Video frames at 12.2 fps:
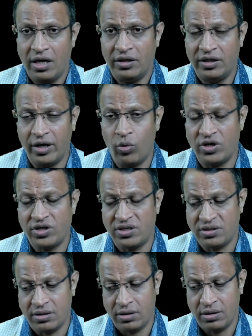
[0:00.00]
there
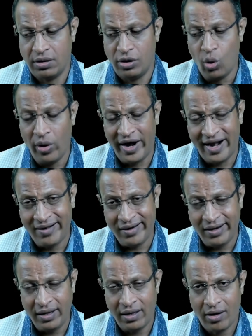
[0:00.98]
was no
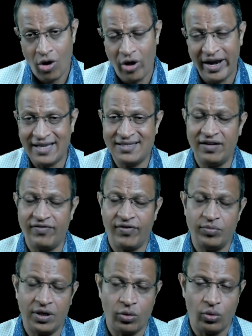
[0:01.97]
entry or exit from
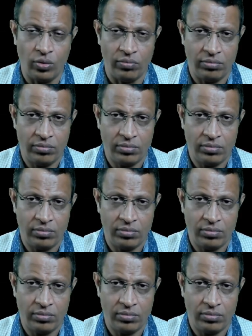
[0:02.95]
that room,